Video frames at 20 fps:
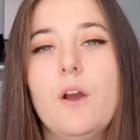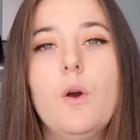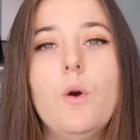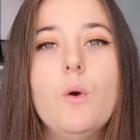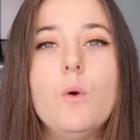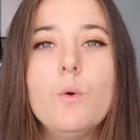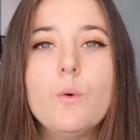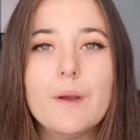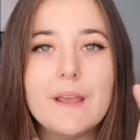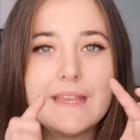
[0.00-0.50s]

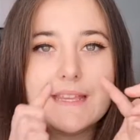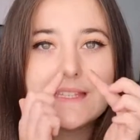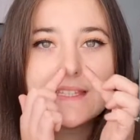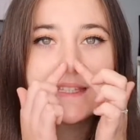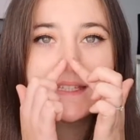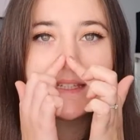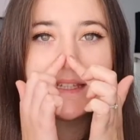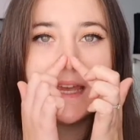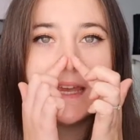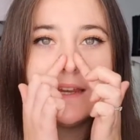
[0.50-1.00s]
All his
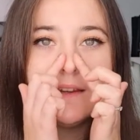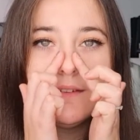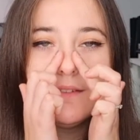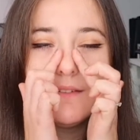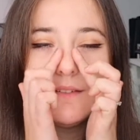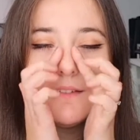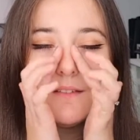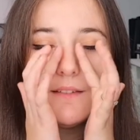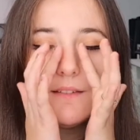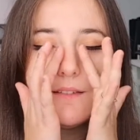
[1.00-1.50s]
skin
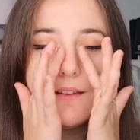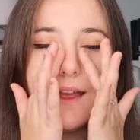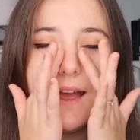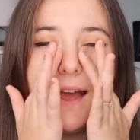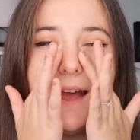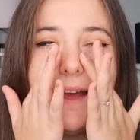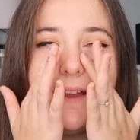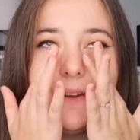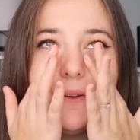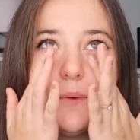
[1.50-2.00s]

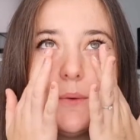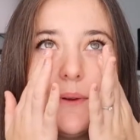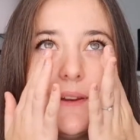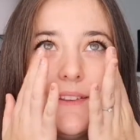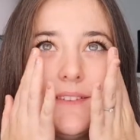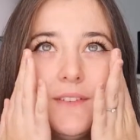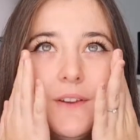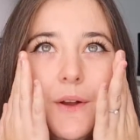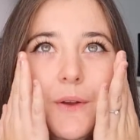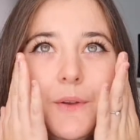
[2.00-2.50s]
and all
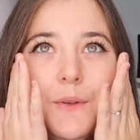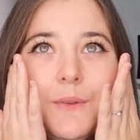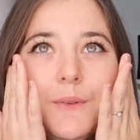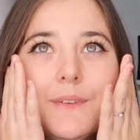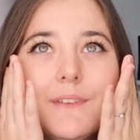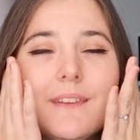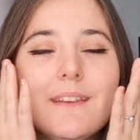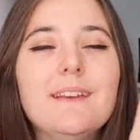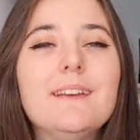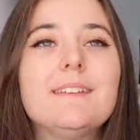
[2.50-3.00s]
his
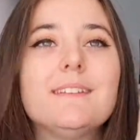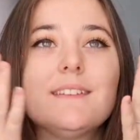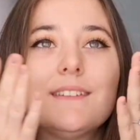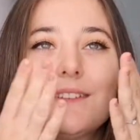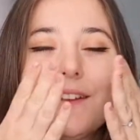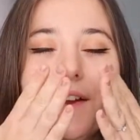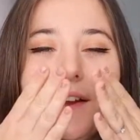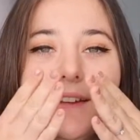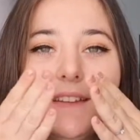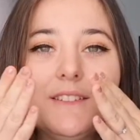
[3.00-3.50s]
nose
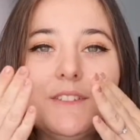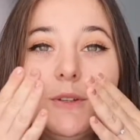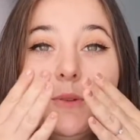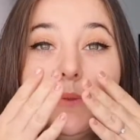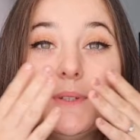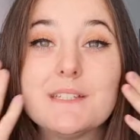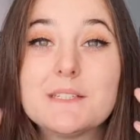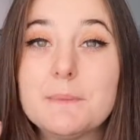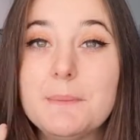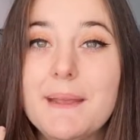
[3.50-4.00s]
decides to
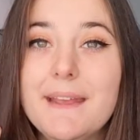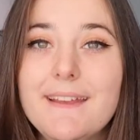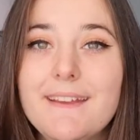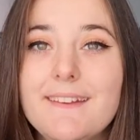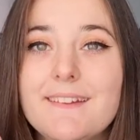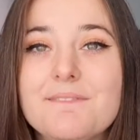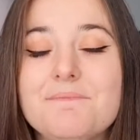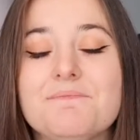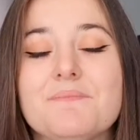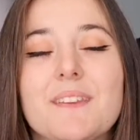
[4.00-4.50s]
disappear.
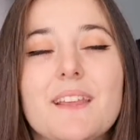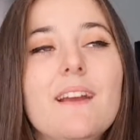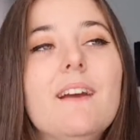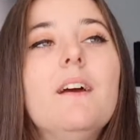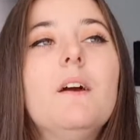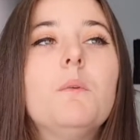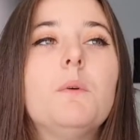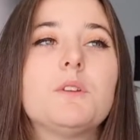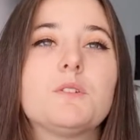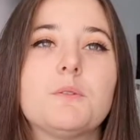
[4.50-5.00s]

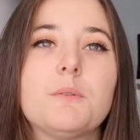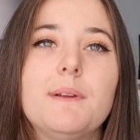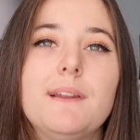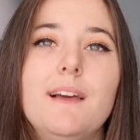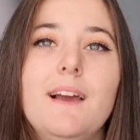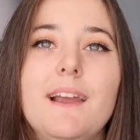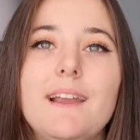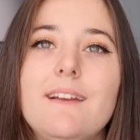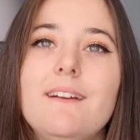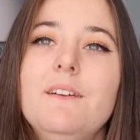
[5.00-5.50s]
which we were
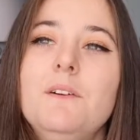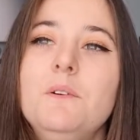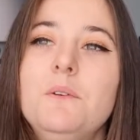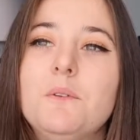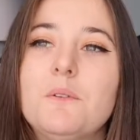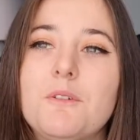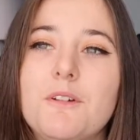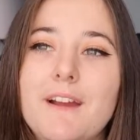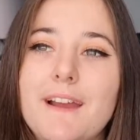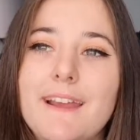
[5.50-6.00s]
like, oh
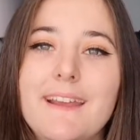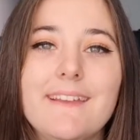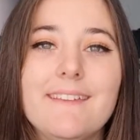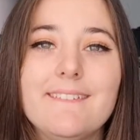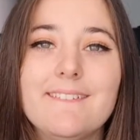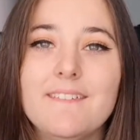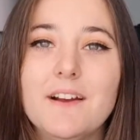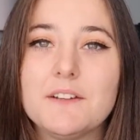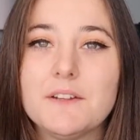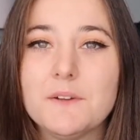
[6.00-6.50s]
great,
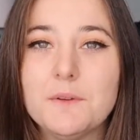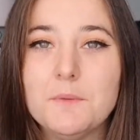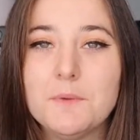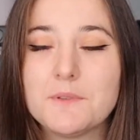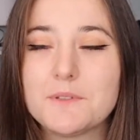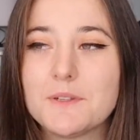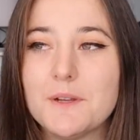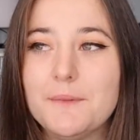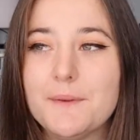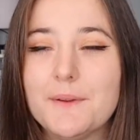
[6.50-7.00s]
I don't know
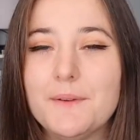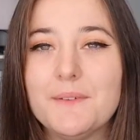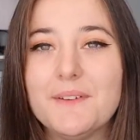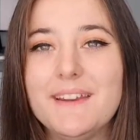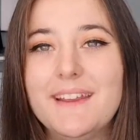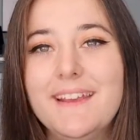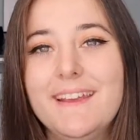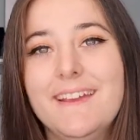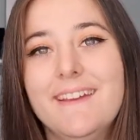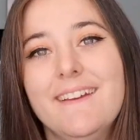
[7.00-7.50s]
what's going on
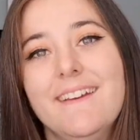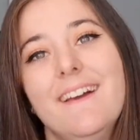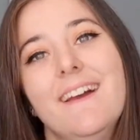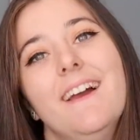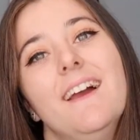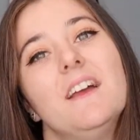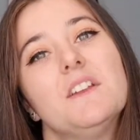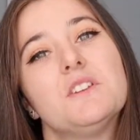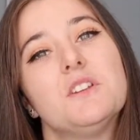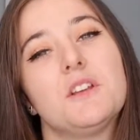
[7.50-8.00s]
here.
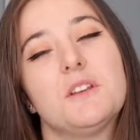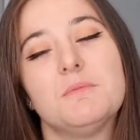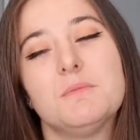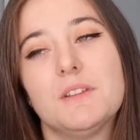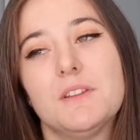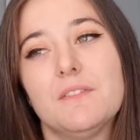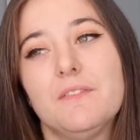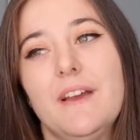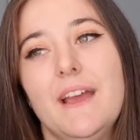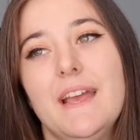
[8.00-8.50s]
Took him to
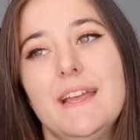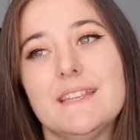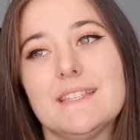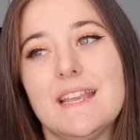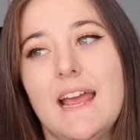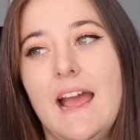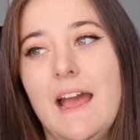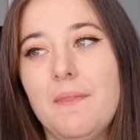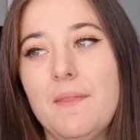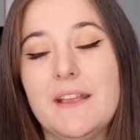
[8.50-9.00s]
the vets
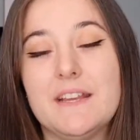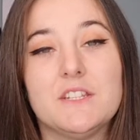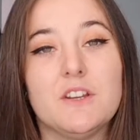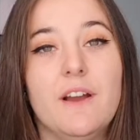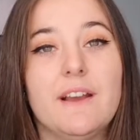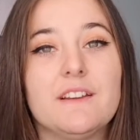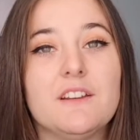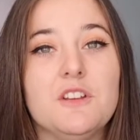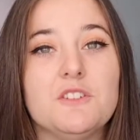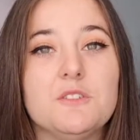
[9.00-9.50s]
and they
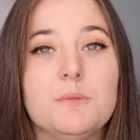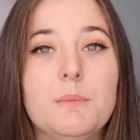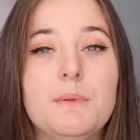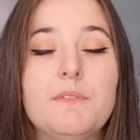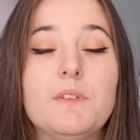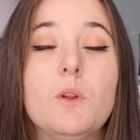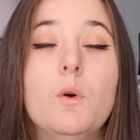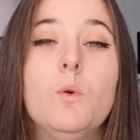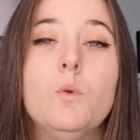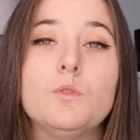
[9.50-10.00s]
diagnosed him
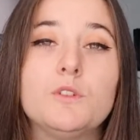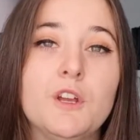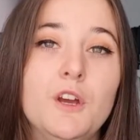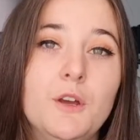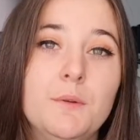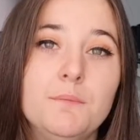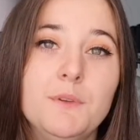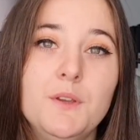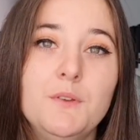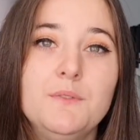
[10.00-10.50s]
with an
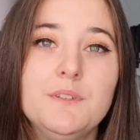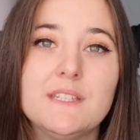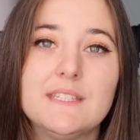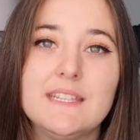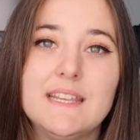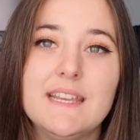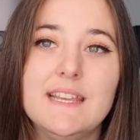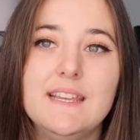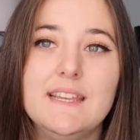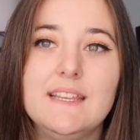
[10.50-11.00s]
autoimmune
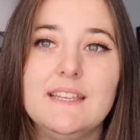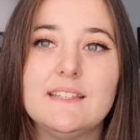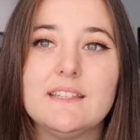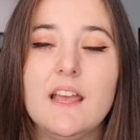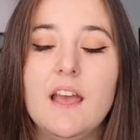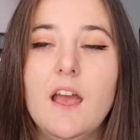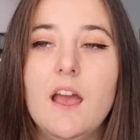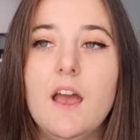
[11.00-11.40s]
disease.